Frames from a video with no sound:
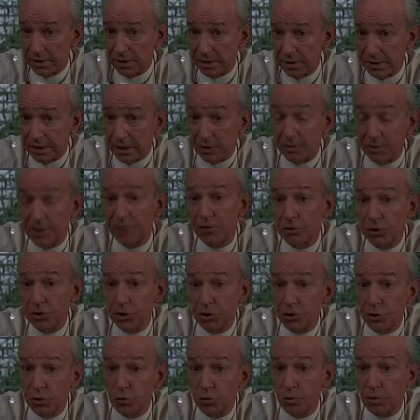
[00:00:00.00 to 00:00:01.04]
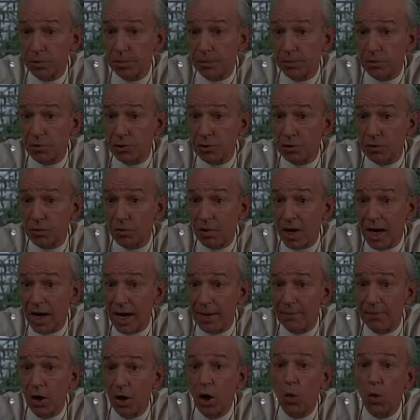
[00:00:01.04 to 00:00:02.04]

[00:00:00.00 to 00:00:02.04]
Now, in the future, you will prescribe